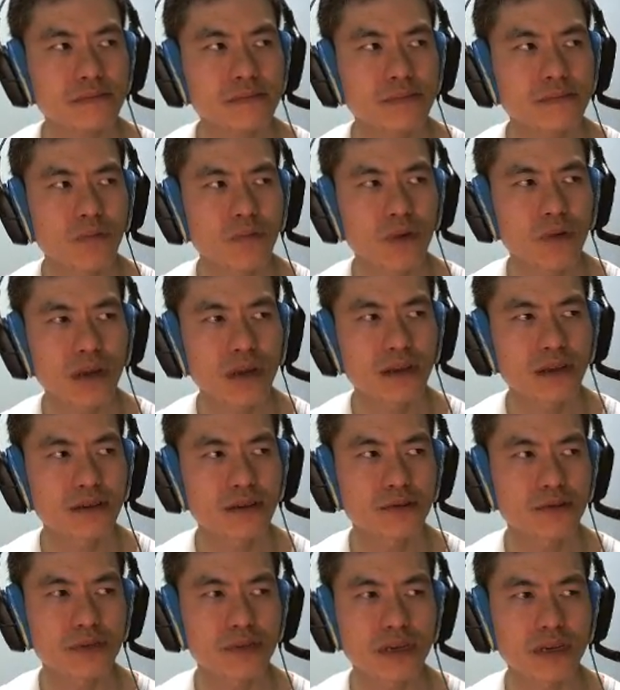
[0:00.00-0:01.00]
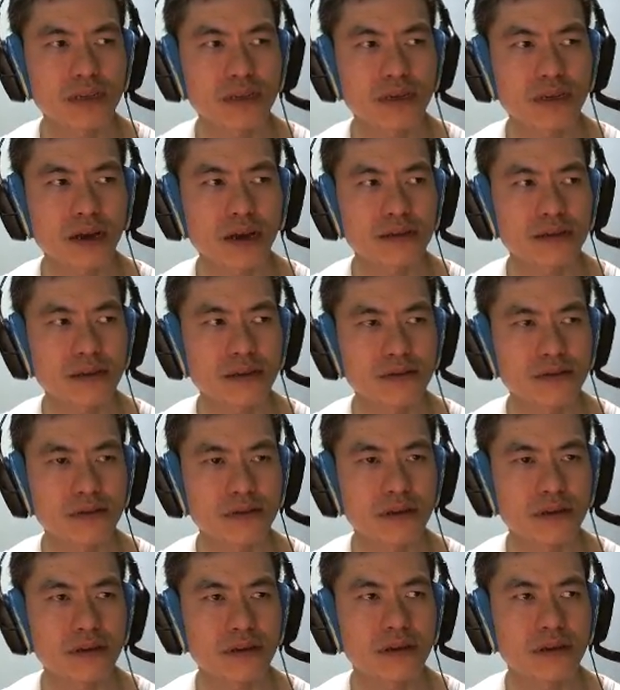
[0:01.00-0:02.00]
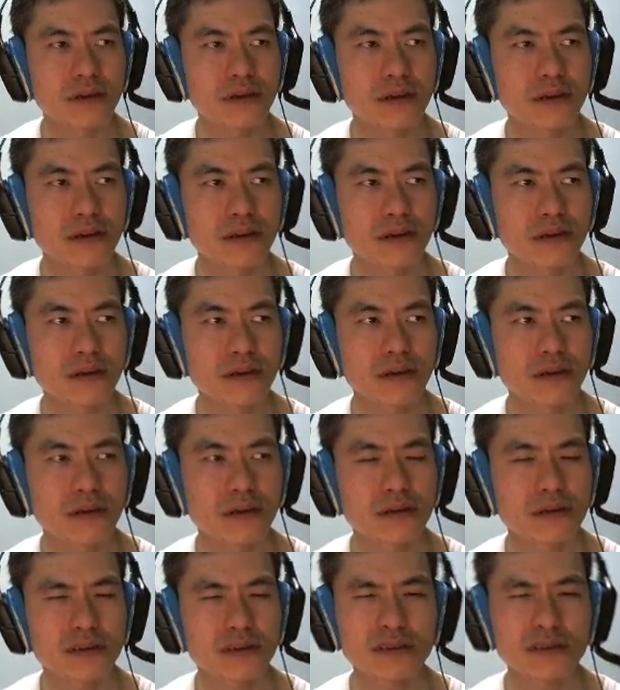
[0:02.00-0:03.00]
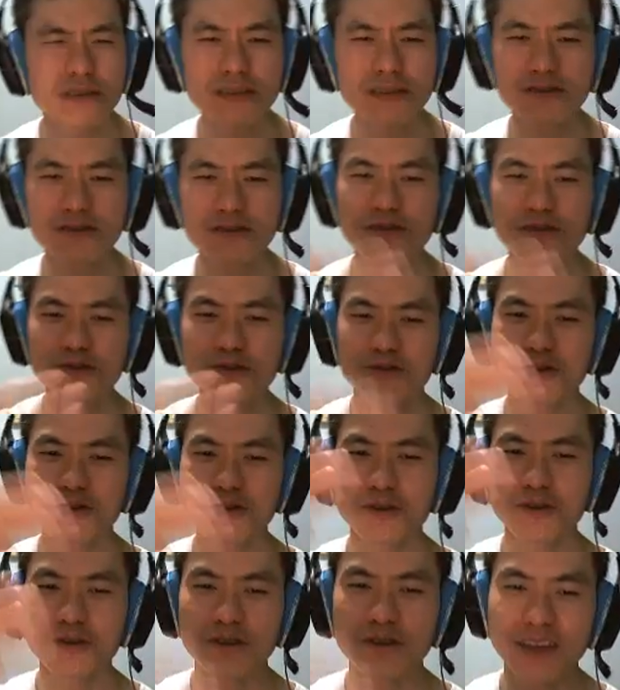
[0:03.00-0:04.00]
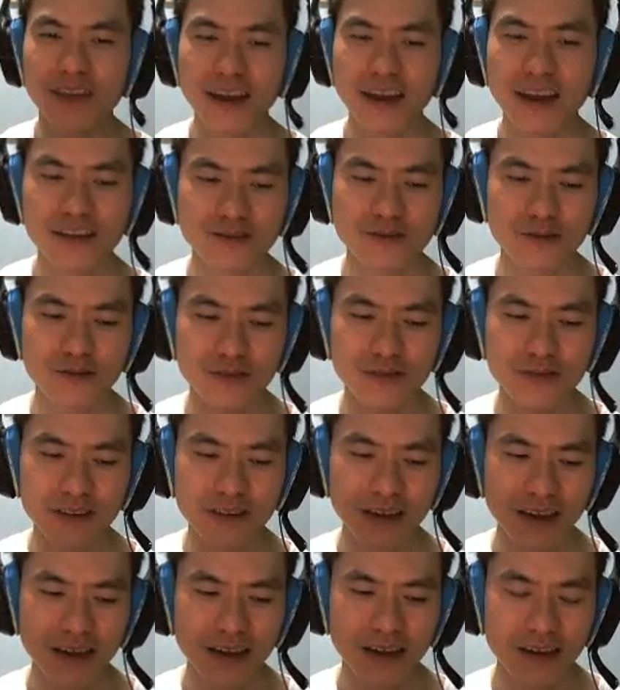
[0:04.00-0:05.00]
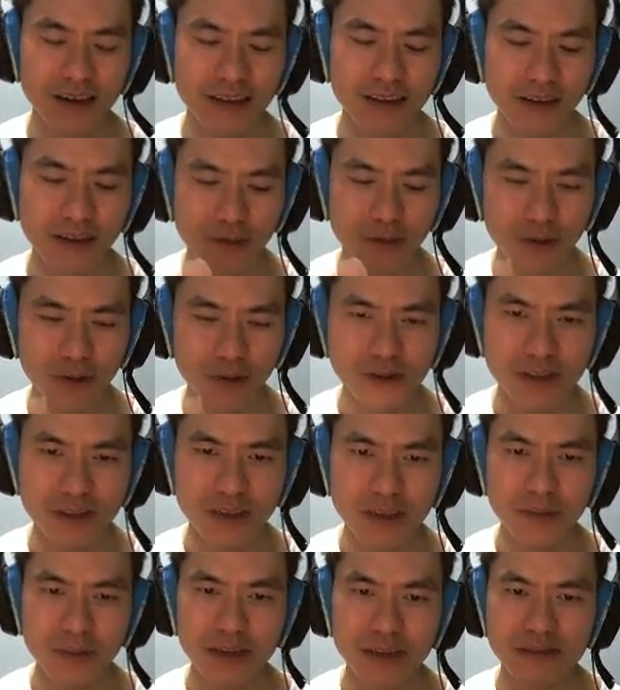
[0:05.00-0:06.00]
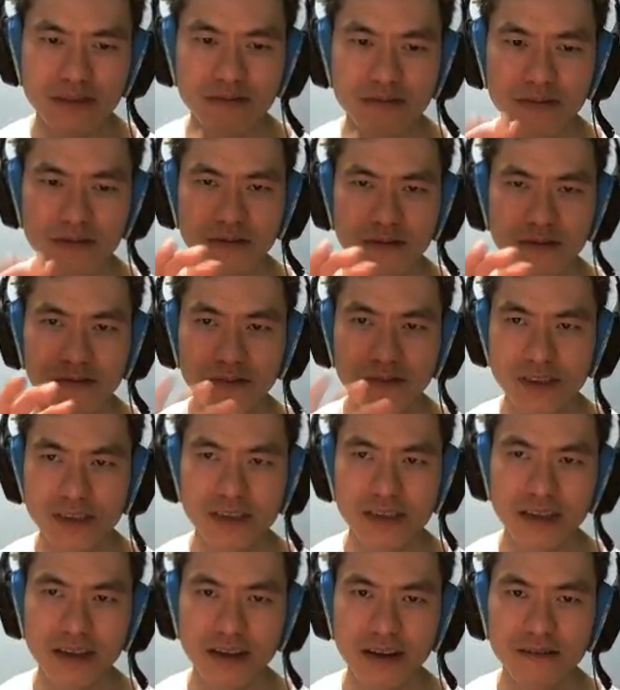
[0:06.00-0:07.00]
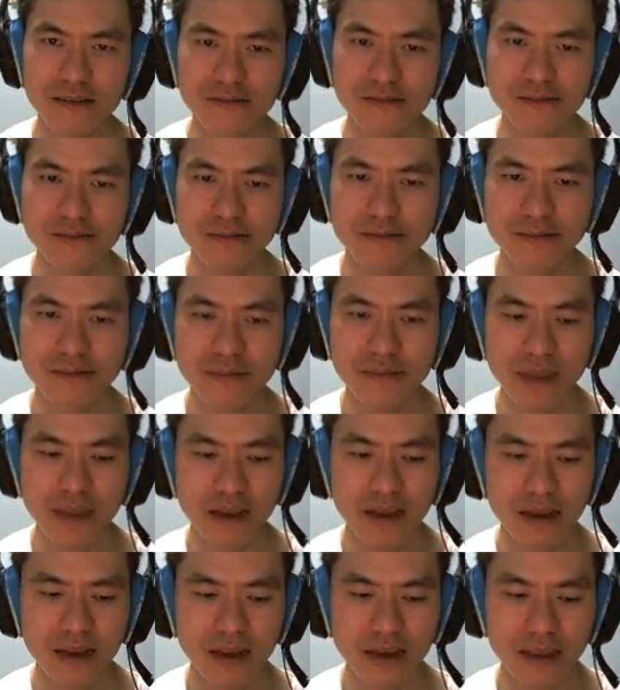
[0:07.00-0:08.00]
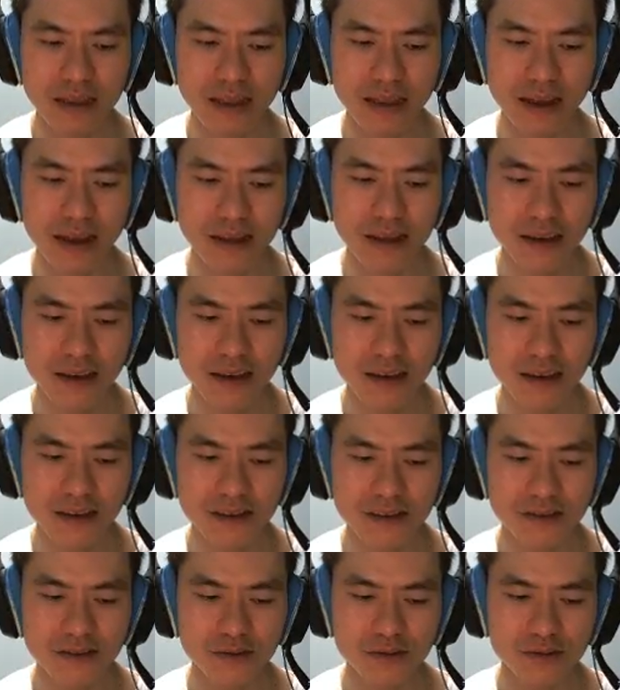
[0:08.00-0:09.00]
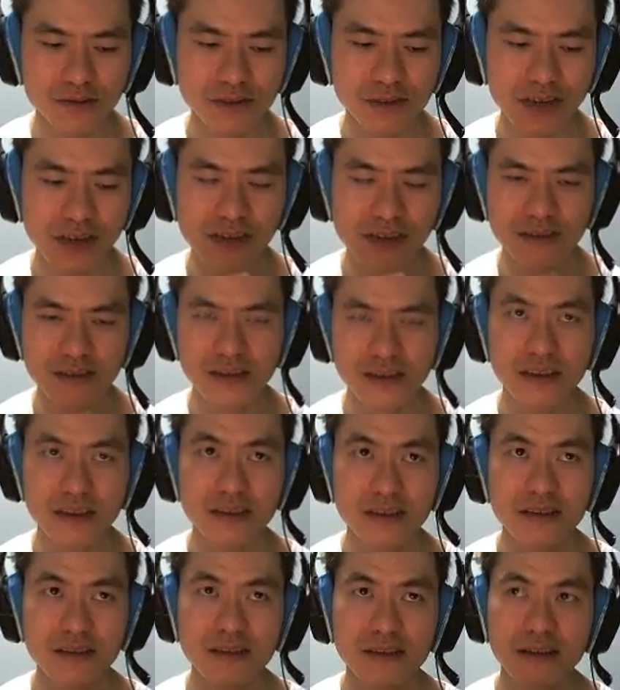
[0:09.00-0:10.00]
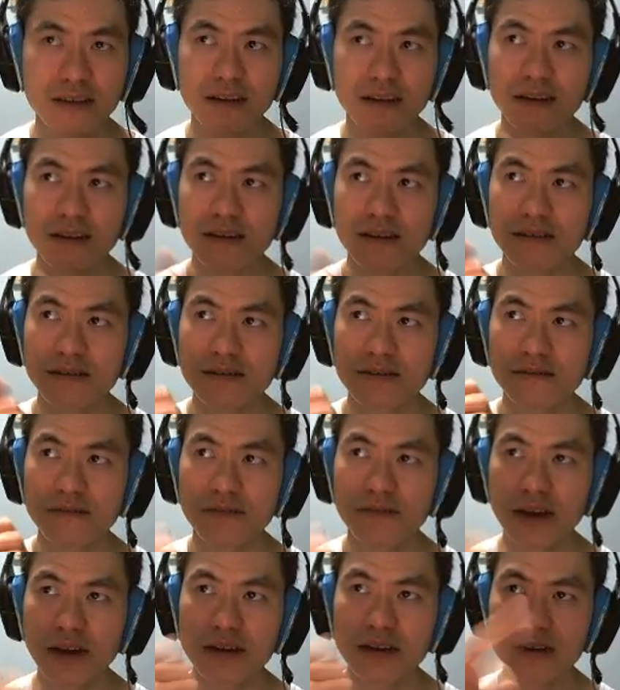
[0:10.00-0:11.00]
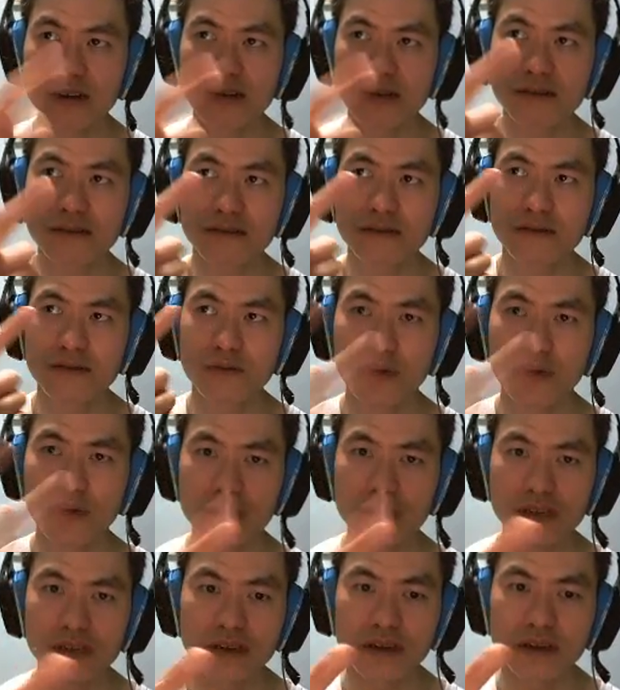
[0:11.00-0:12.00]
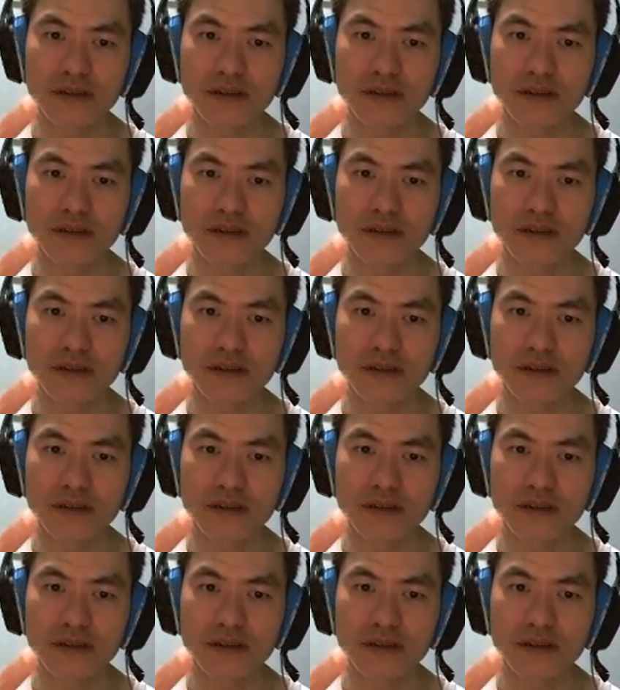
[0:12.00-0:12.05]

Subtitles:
What other utility cards are good? Just go through your deck. So now Guan Yu team is versatile in that you just need fire, earth, water.